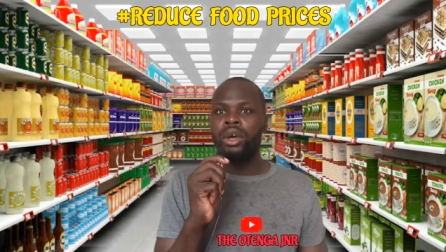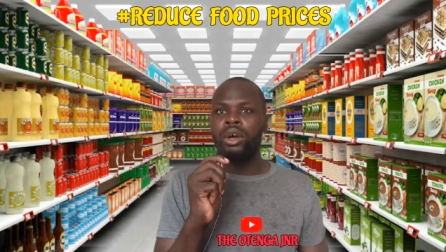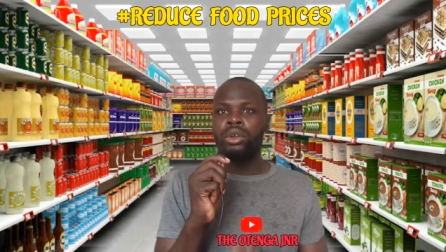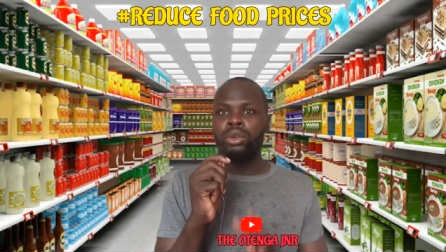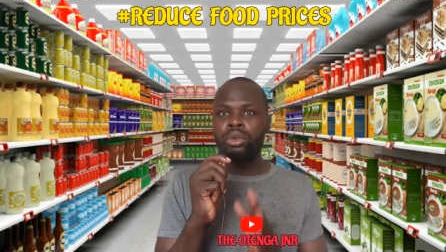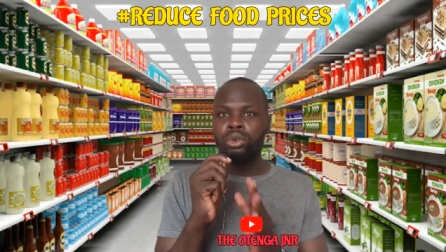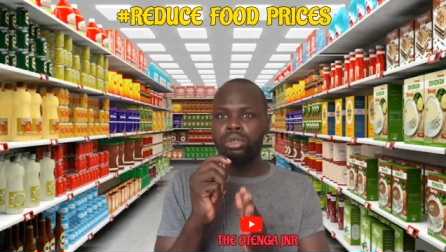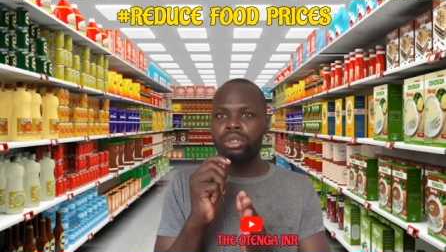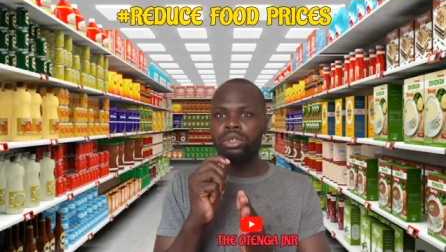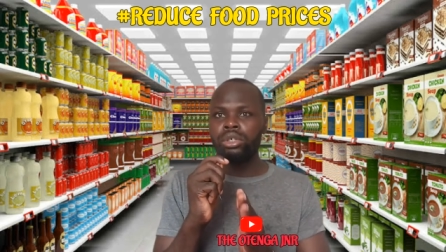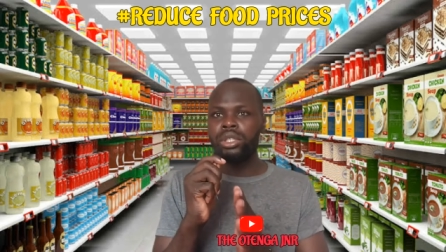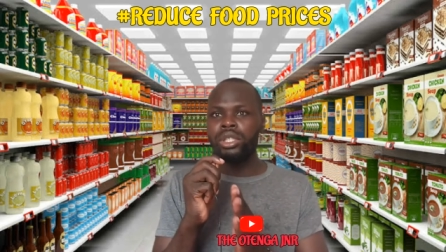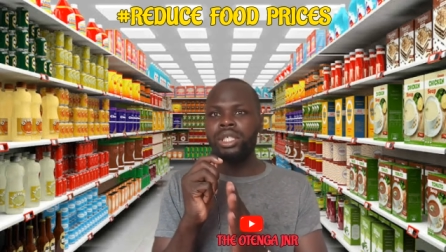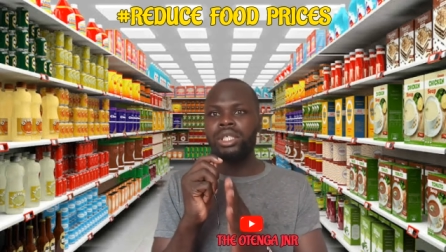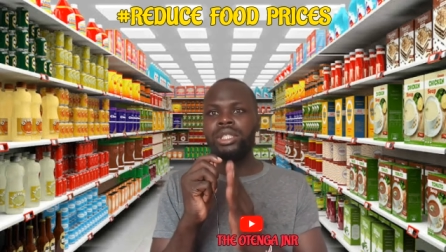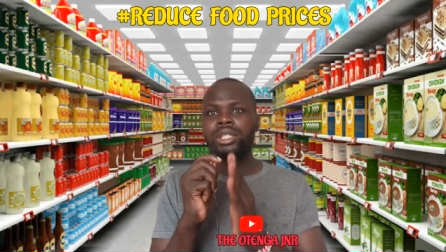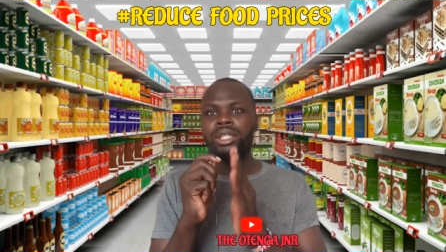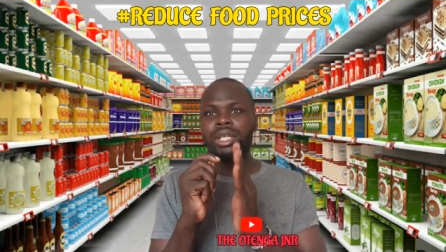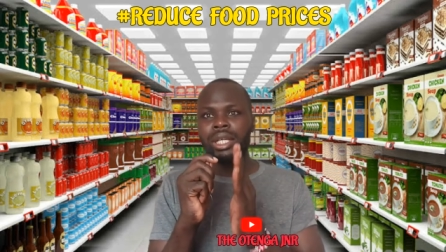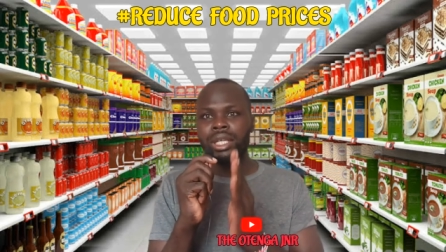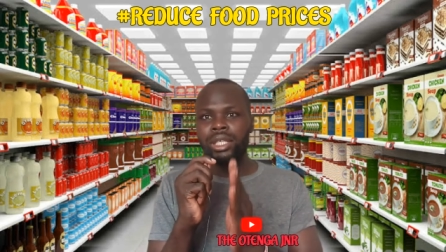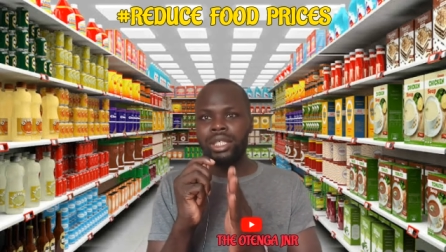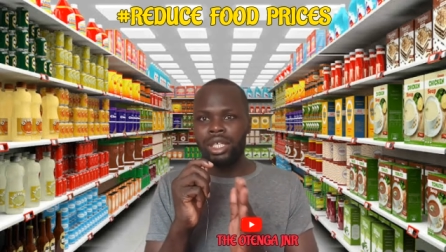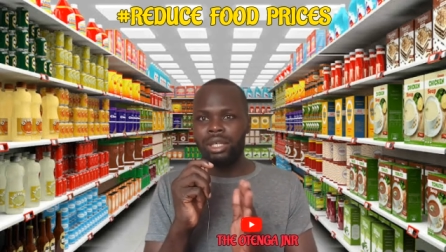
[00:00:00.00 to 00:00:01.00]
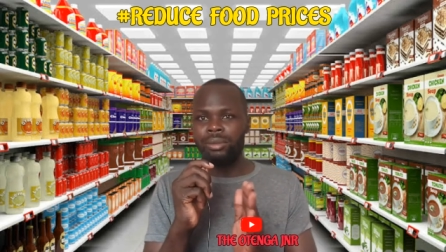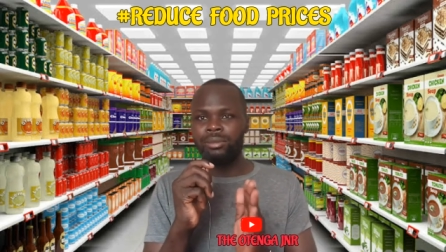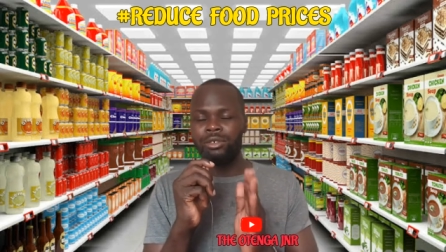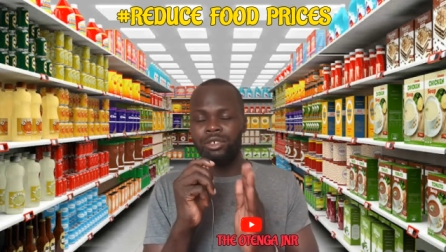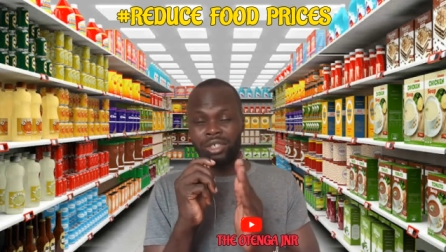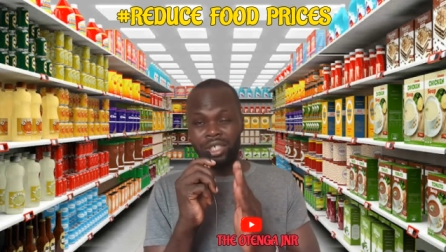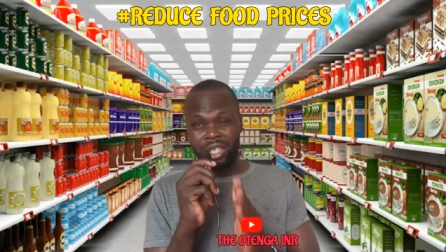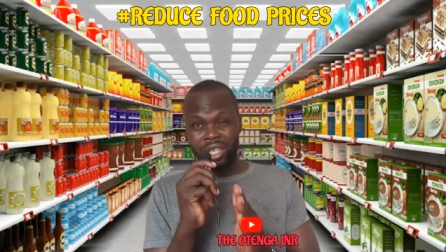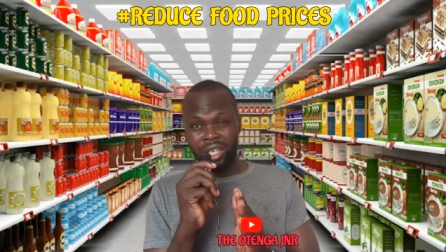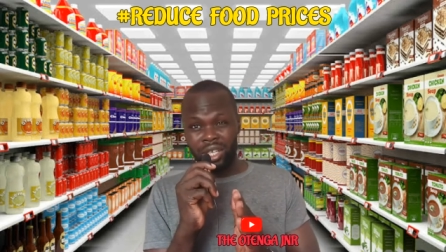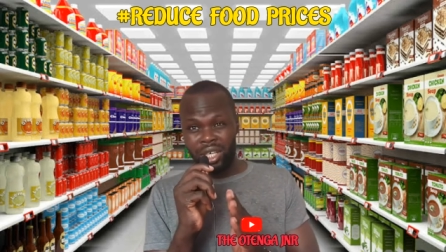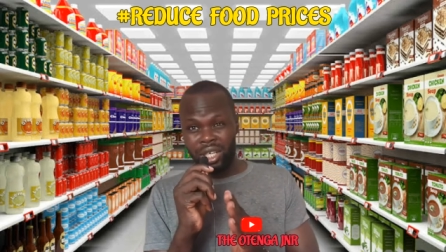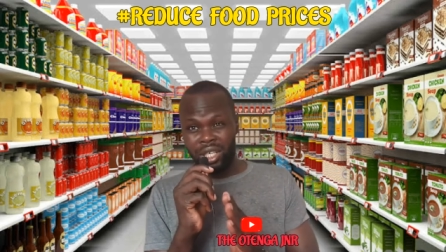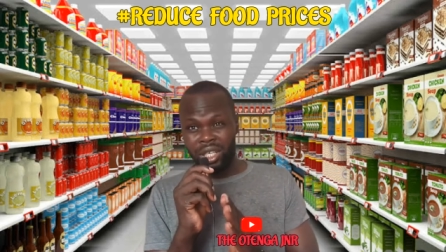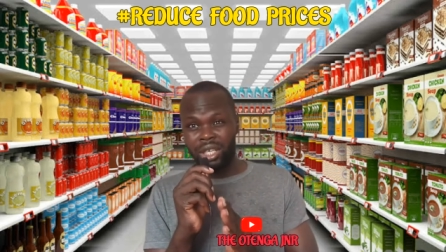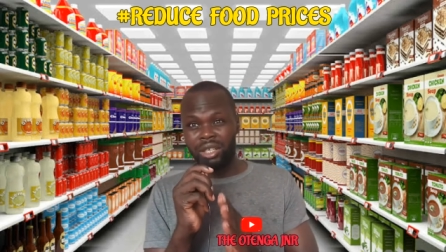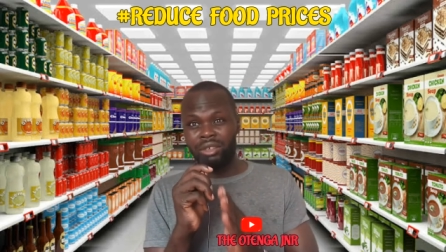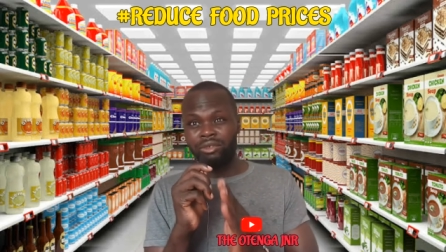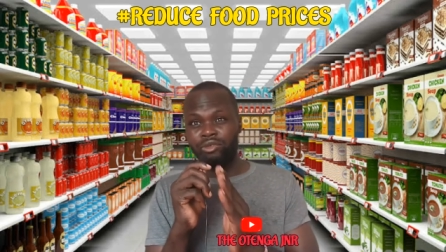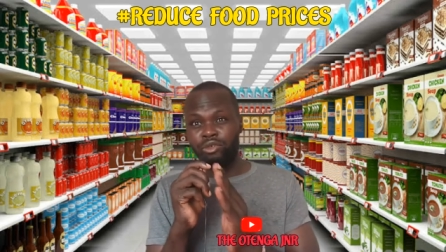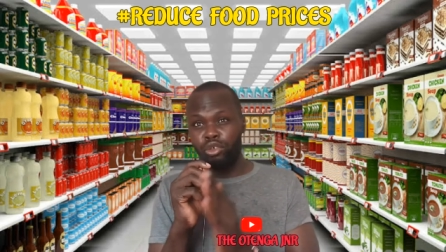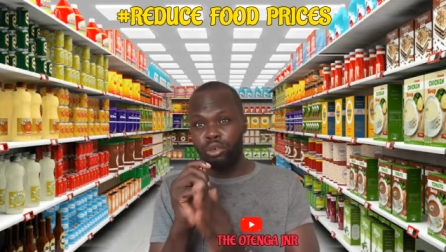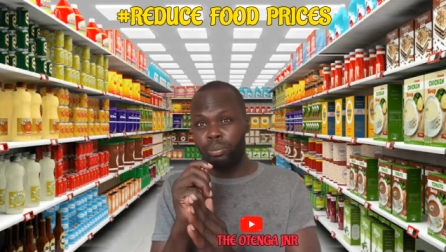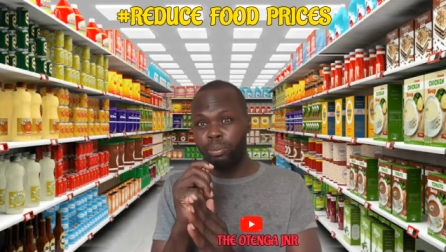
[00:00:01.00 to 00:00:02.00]
Ruto, this is the right time you tell
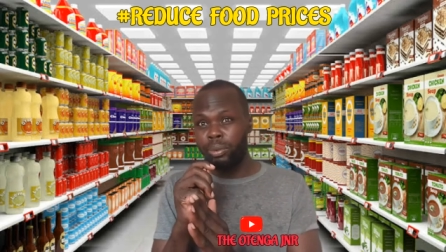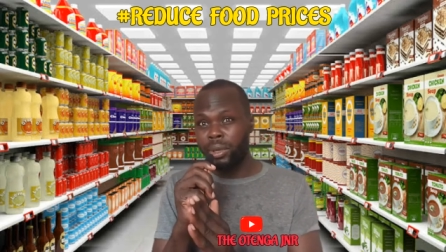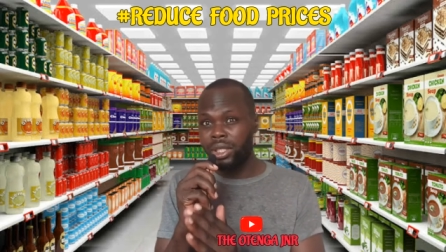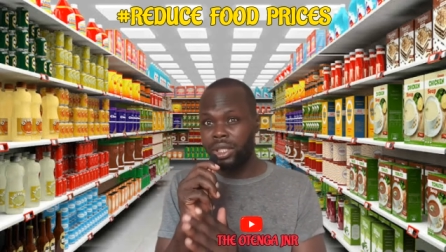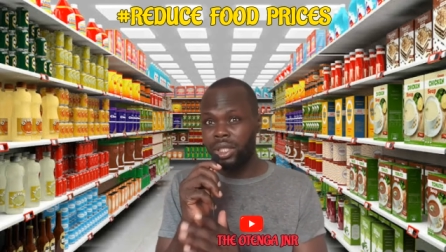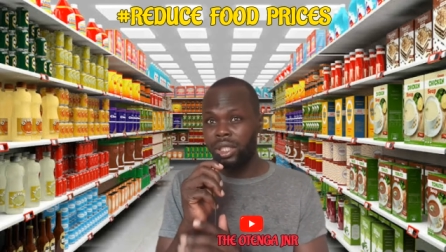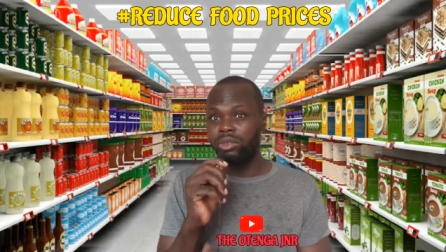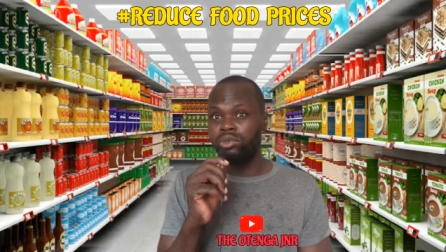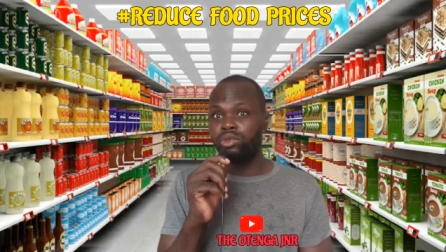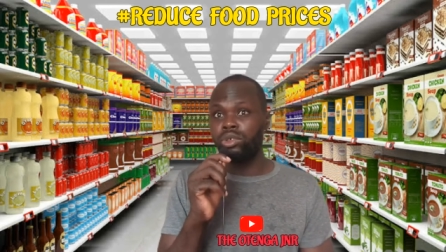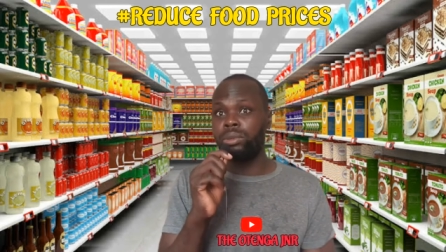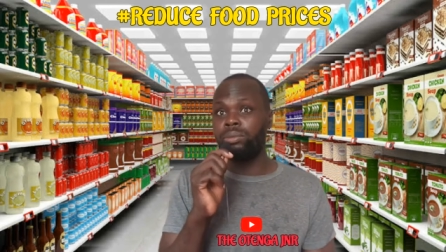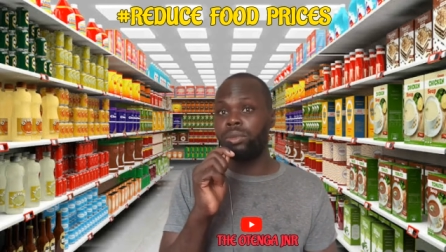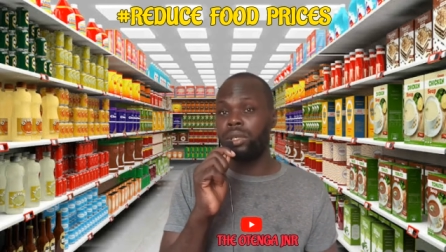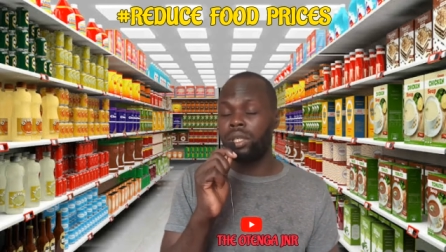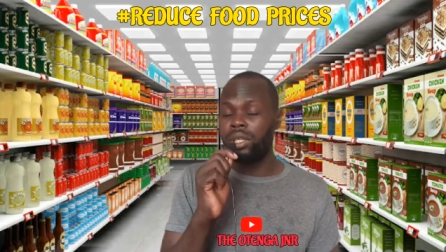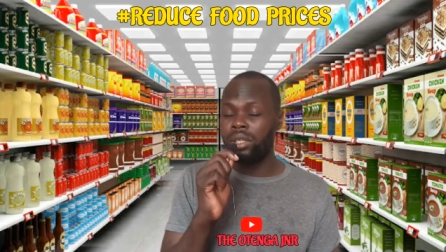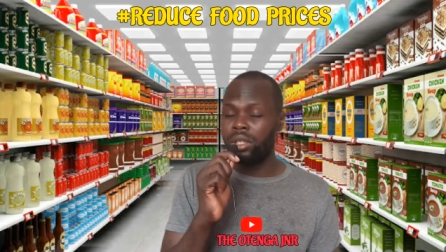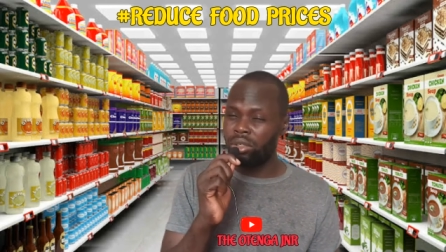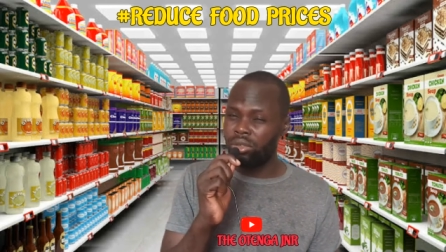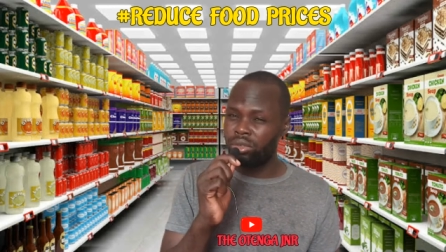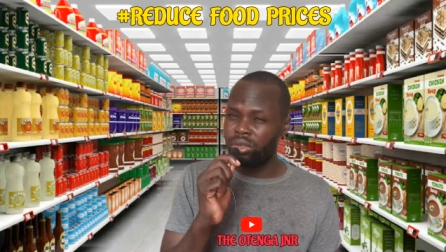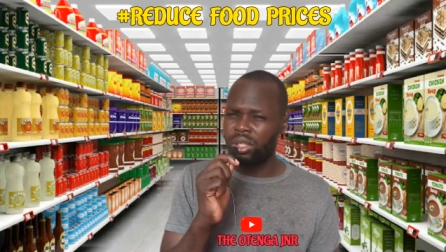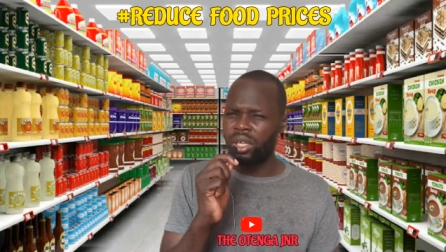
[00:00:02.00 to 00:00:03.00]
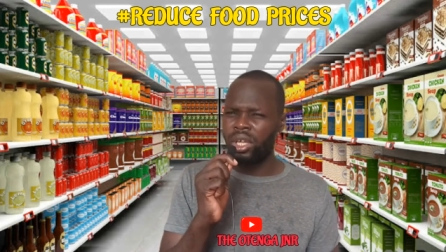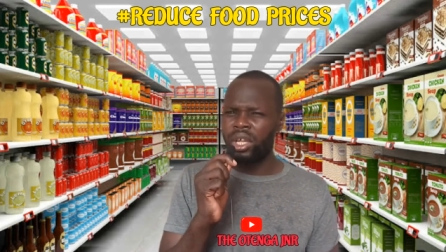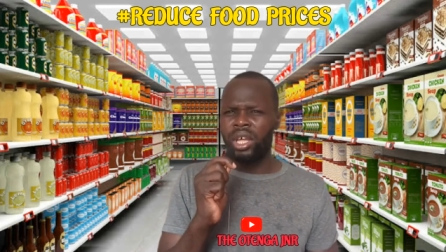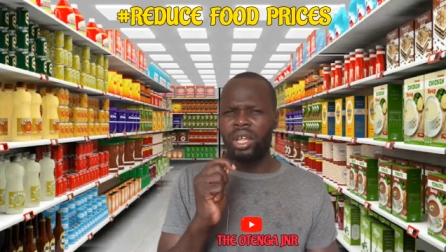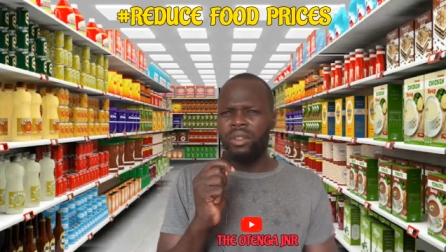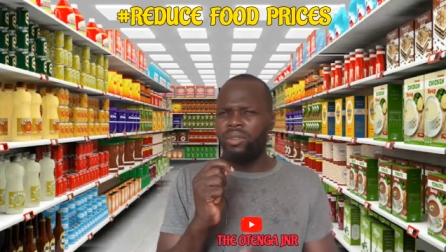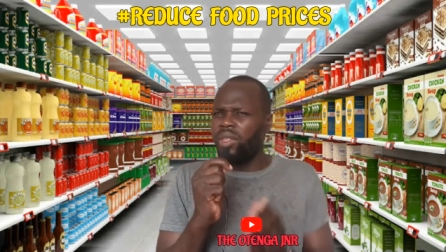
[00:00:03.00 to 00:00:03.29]
Kenyans food prices will be reduced.